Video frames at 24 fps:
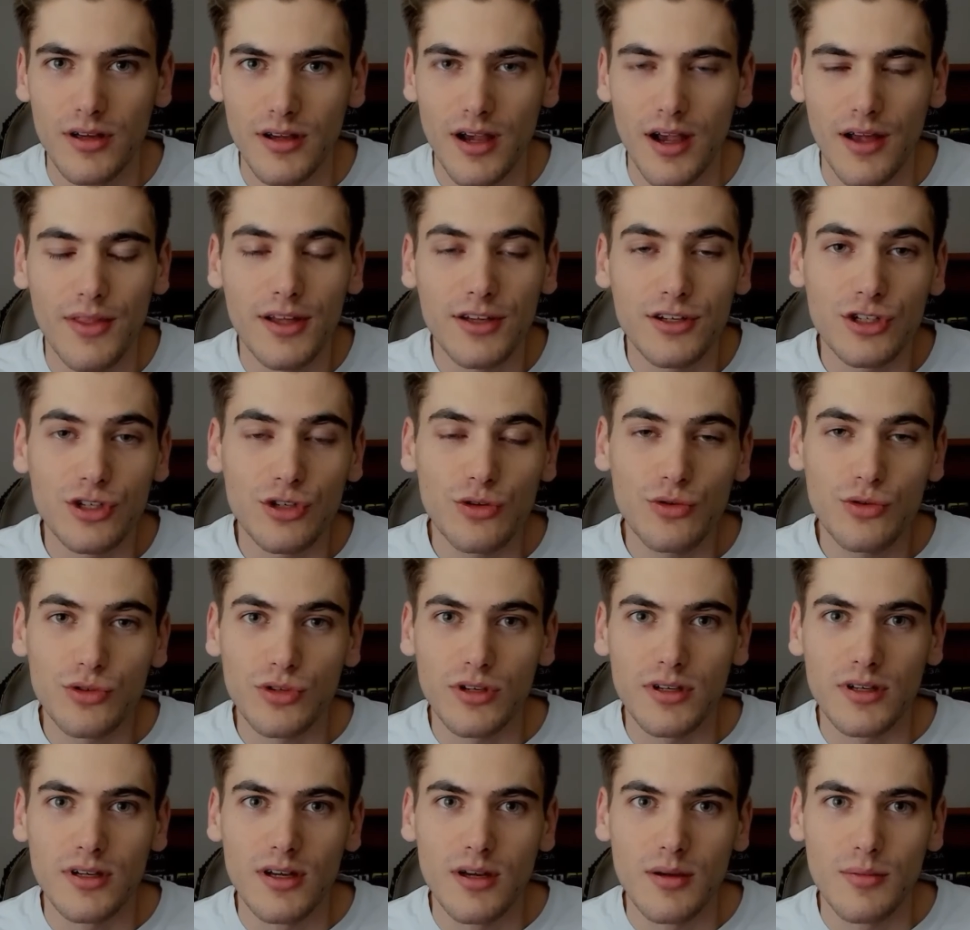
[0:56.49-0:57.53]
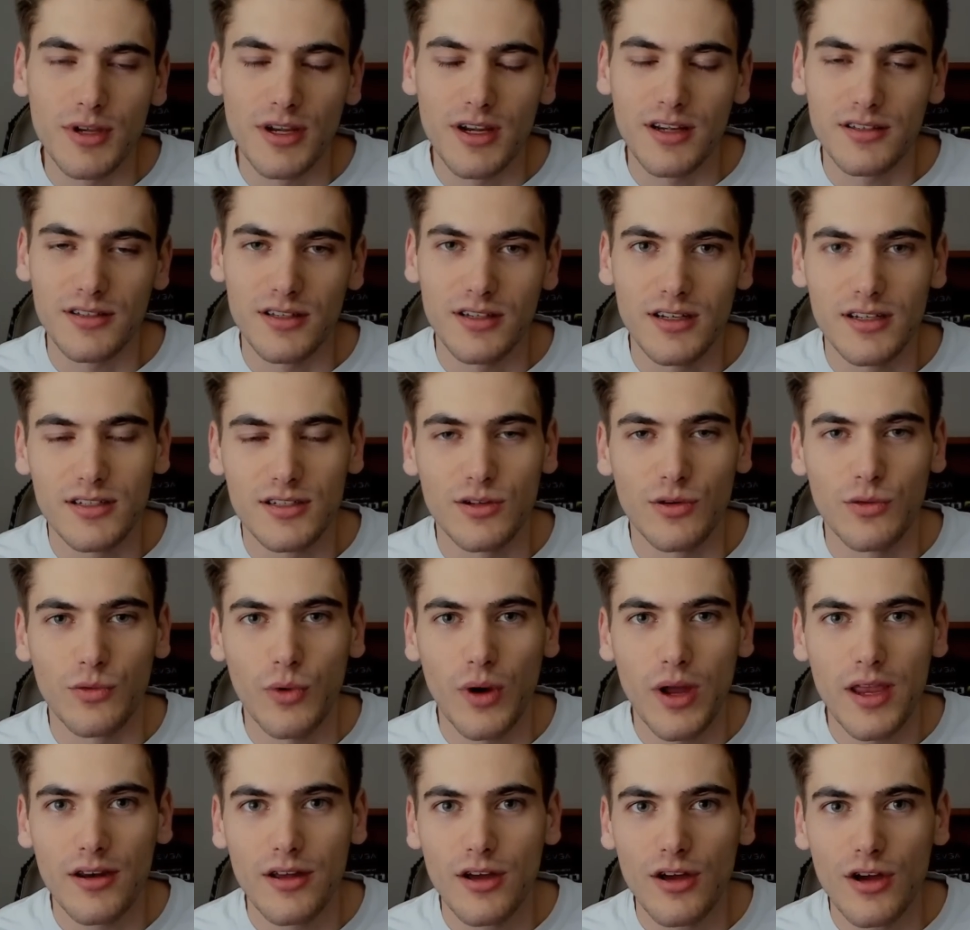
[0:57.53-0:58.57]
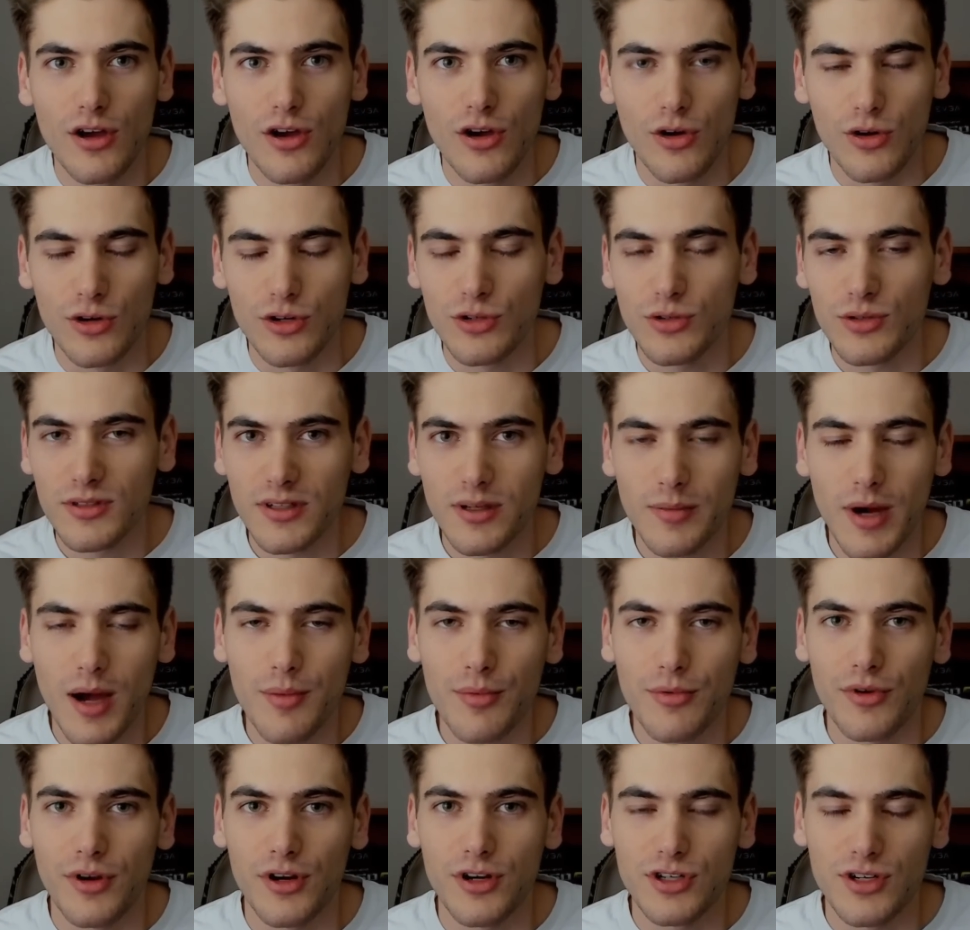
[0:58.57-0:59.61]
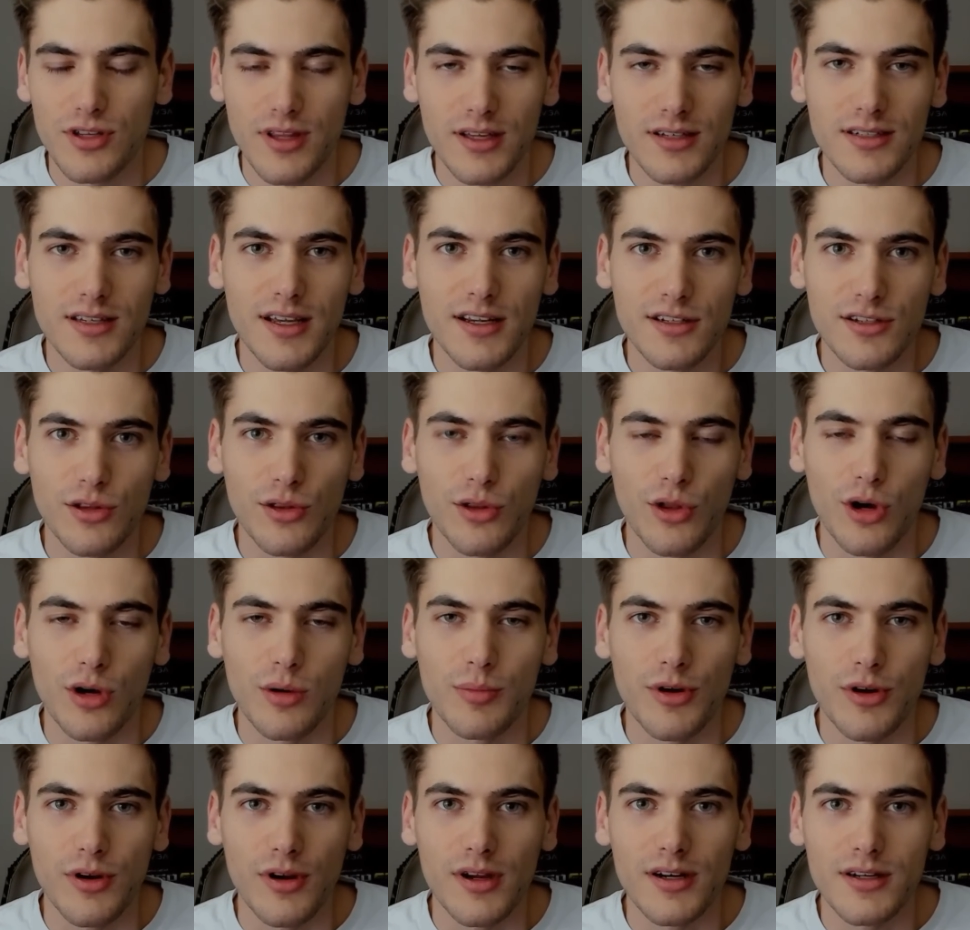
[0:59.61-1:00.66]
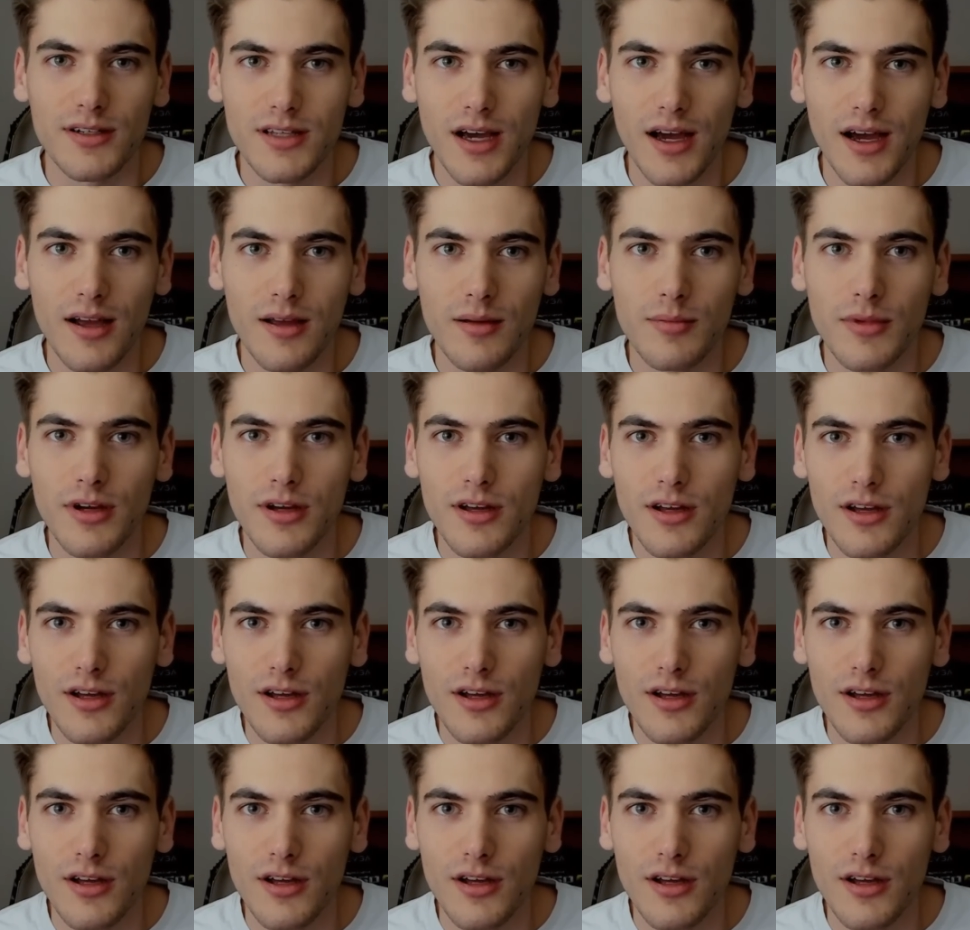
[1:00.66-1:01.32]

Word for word: and that's usually because it needs to wait or do some operation that takes a long period of time.